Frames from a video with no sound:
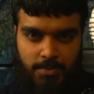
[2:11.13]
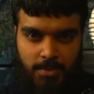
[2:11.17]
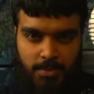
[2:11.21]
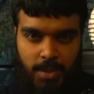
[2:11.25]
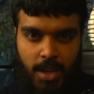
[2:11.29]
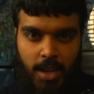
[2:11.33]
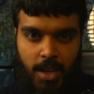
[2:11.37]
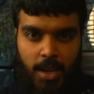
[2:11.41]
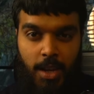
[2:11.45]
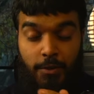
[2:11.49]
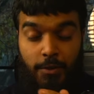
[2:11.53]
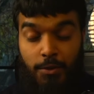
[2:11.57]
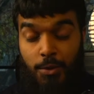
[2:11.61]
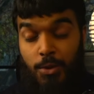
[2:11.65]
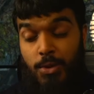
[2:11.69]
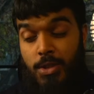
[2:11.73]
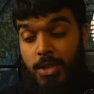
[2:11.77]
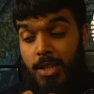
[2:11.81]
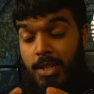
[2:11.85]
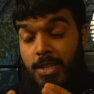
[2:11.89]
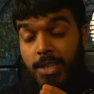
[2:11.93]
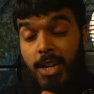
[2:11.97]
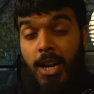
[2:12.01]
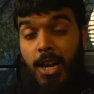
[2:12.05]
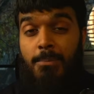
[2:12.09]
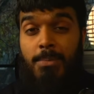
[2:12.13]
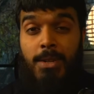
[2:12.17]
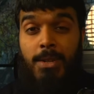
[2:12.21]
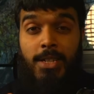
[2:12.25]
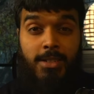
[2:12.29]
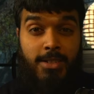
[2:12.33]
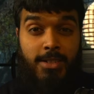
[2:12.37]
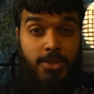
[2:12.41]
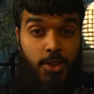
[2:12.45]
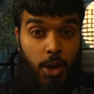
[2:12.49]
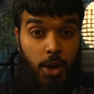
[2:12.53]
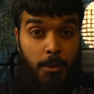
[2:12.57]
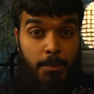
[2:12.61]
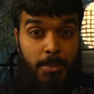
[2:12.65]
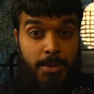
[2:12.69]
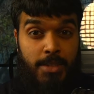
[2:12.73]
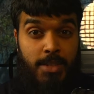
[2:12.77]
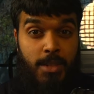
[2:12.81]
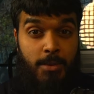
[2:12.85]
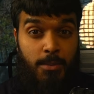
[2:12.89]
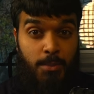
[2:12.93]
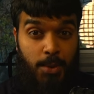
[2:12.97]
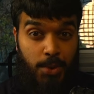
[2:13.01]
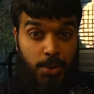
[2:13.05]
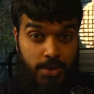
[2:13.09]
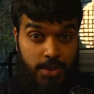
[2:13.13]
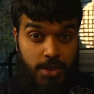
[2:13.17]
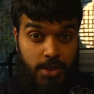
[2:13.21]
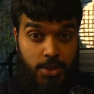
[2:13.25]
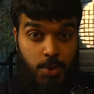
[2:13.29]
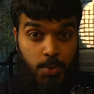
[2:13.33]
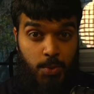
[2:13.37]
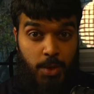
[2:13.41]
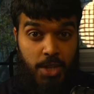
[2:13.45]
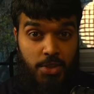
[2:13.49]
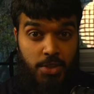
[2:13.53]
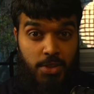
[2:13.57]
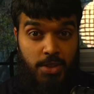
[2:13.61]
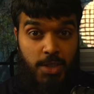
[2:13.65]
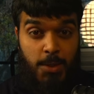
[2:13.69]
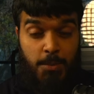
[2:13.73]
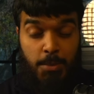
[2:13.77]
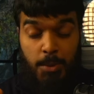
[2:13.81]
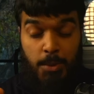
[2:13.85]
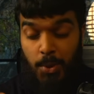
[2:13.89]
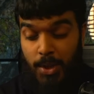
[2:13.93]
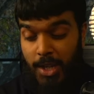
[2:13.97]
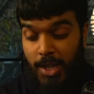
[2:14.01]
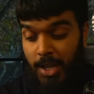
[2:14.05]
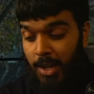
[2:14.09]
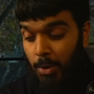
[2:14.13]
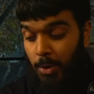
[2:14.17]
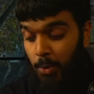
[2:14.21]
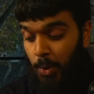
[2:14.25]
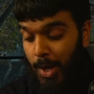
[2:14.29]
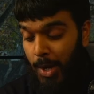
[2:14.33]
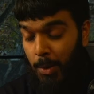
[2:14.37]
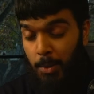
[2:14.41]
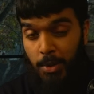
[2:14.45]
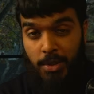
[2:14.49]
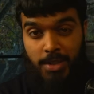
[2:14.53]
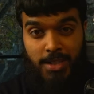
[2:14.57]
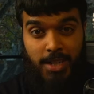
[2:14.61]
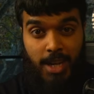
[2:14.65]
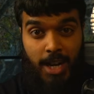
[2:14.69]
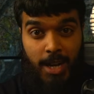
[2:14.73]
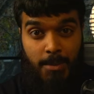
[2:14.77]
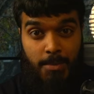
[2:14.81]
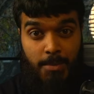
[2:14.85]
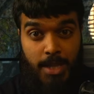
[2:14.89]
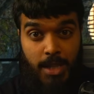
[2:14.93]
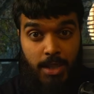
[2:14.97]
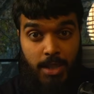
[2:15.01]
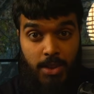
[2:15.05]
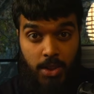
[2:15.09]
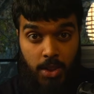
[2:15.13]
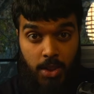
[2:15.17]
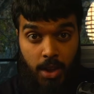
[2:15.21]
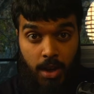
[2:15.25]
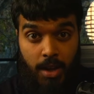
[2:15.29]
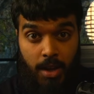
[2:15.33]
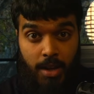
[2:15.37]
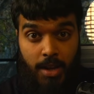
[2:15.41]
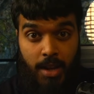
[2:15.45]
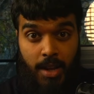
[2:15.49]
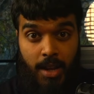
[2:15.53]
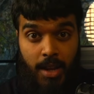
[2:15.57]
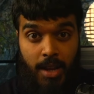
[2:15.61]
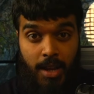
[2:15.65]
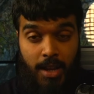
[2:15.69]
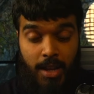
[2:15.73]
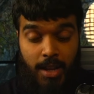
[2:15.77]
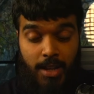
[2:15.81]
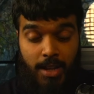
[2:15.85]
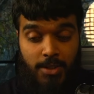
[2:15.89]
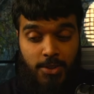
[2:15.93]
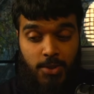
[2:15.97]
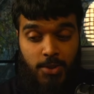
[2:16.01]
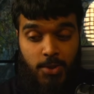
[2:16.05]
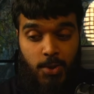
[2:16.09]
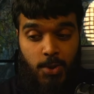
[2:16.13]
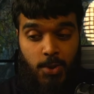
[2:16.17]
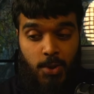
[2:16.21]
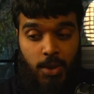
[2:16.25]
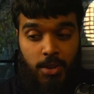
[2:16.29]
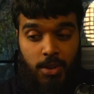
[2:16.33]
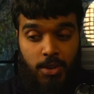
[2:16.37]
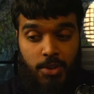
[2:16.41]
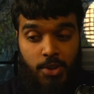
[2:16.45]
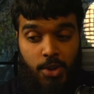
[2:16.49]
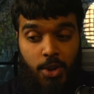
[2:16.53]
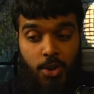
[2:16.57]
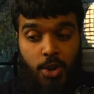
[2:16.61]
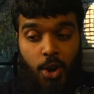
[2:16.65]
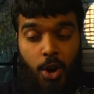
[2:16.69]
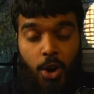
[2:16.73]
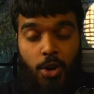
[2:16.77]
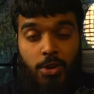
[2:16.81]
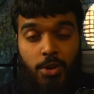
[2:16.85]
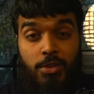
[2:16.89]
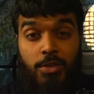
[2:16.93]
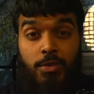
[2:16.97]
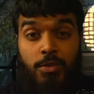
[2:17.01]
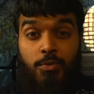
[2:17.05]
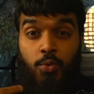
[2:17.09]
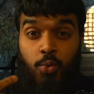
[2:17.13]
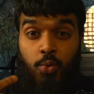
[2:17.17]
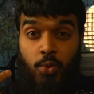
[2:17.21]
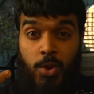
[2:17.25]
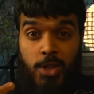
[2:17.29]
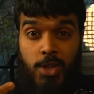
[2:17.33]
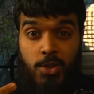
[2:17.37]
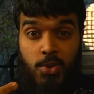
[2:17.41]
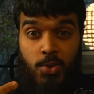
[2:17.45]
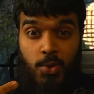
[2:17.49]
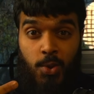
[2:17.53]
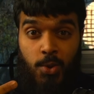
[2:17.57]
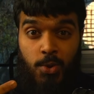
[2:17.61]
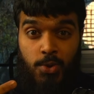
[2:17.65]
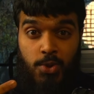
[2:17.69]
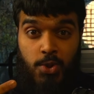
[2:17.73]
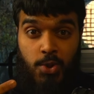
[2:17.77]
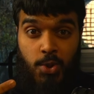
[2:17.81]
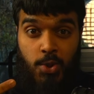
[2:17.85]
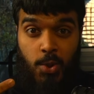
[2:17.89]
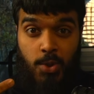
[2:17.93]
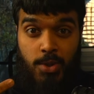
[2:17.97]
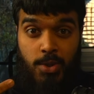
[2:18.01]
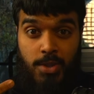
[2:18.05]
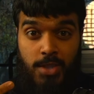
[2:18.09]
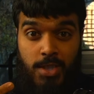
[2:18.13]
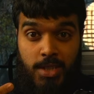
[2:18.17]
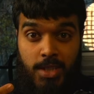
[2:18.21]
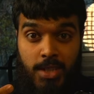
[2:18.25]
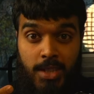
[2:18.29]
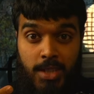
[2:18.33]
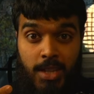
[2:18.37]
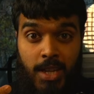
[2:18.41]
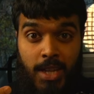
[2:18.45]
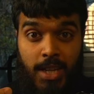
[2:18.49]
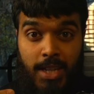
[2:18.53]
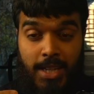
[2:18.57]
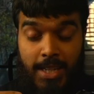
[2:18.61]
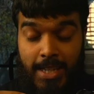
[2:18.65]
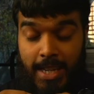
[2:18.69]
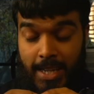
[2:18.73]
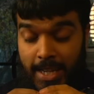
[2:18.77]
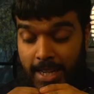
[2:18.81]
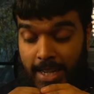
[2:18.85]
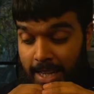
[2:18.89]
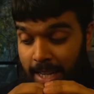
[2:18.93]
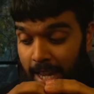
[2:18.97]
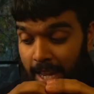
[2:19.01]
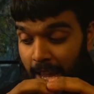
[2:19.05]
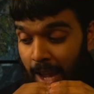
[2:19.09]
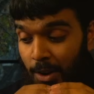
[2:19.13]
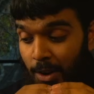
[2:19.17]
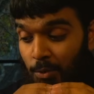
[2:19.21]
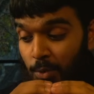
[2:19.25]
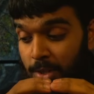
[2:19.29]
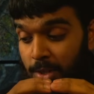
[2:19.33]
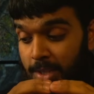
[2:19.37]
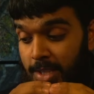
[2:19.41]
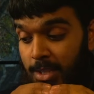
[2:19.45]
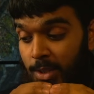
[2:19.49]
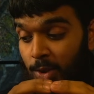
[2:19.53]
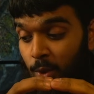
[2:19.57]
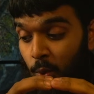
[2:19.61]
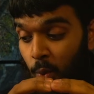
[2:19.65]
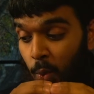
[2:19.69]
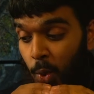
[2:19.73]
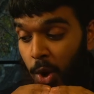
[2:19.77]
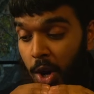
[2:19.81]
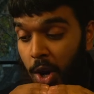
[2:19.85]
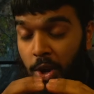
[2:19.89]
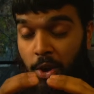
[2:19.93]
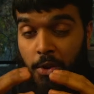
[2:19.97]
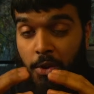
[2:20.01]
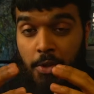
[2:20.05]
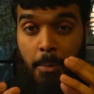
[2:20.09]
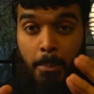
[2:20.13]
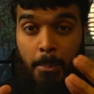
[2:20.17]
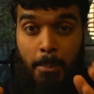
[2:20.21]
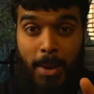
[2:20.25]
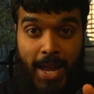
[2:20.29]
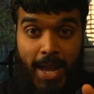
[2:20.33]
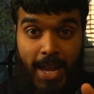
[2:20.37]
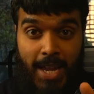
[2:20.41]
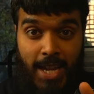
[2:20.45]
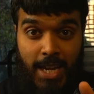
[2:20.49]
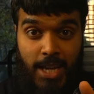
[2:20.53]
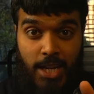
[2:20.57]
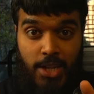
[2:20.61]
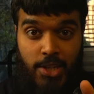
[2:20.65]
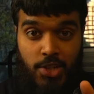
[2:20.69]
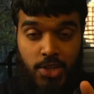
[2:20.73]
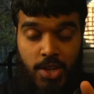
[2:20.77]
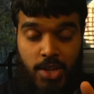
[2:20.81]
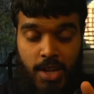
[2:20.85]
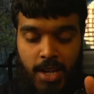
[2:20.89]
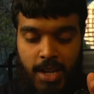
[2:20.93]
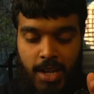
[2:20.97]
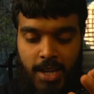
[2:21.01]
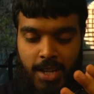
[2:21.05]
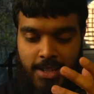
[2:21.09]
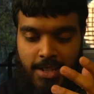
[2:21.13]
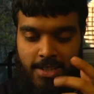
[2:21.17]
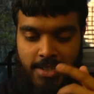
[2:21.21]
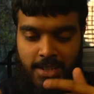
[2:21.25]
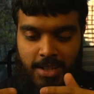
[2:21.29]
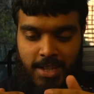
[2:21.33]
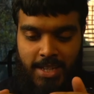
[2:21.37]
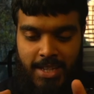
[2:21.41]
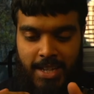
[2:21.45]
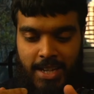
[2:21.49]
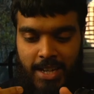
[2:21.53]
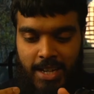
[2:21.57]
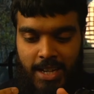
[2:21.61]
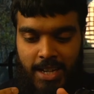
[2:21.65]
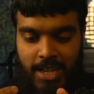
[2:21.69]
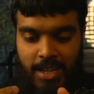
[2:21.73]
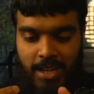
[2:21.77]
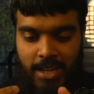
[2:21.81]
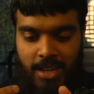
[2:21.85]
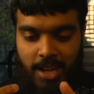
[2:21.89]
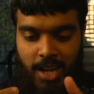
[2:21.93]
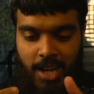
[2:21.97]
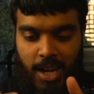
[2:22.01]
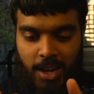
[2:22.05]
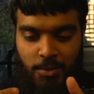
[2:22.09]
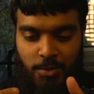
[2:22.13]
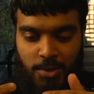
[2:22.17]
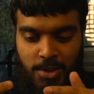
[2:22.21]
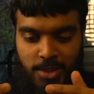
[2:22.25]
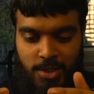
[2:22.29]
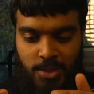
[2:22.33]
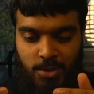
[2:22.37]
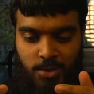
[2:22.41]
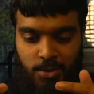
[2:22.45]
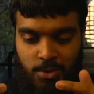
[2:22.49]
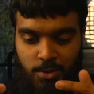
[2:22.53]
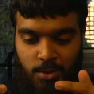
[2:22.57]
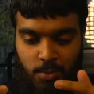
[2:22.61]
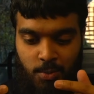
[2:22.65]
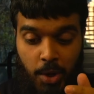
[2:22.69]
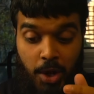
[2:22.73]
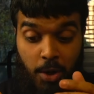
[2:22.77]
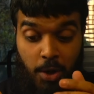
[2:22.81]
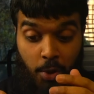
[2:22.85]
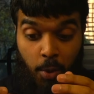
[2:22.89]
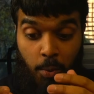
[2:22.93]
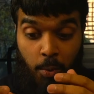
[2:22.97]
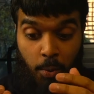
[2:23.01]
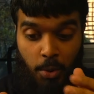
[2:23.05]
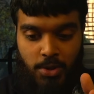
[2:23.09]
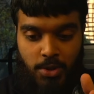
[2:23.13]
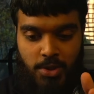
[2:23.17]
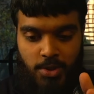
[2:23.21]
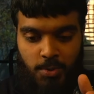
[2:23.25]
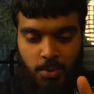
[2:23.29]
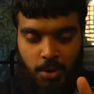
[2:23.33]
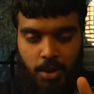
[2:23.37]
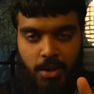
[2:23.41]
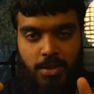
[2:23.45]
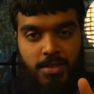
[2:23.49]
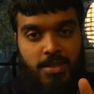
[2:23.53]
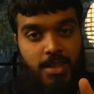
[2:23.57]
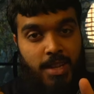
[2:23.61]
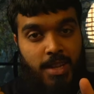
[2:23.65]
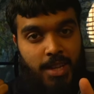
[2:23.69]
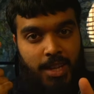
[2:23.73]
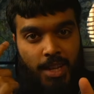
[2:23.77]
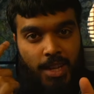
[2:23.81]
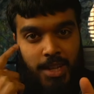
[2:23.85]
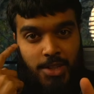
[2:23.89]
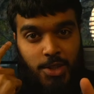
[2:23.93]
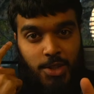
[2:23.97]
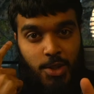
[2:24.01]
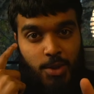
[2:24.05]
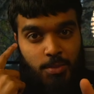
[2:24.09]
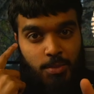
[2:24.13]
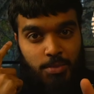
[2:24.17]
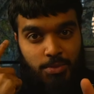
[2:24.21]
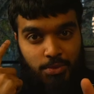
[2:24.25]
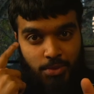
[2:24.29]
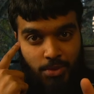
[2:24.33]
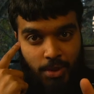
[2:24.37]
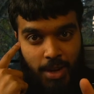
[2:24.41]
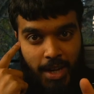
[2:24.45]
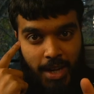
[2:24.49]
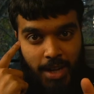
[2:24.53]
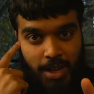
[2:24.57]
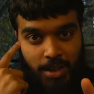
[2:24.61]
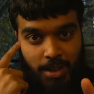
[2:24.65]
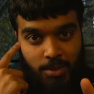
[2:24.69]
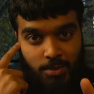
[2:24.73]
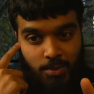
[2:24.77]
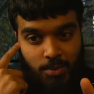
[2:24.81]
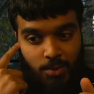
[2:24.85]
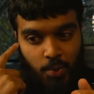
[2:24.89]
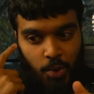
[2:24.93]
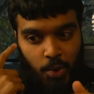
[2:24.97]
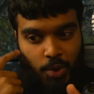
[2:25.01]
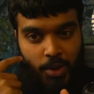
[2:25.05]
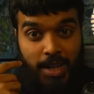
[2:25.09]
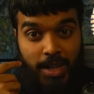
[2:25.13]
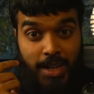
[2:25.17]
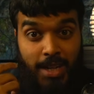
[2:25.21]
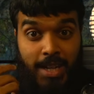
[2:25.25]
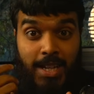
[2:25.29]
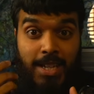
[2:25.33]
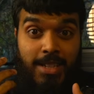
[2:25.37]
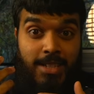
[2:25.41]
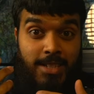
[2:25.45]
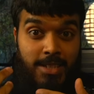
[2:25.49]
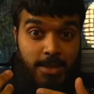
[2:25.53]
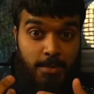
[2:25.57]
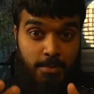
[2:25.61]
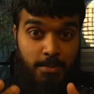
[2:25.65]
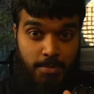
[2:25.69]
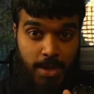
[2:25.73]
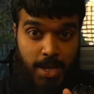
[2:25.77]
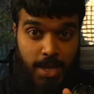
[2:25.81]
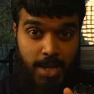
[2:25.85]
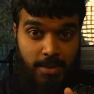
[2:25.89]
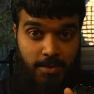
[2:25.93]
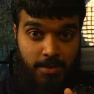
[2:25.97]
Unfortunately, typing does the opposite in most situations. People get away with typing a lot. And so a lot of your cognitive resource goes into getting every single word on the page instead of getting every single word or most words into your brain where it needs to be.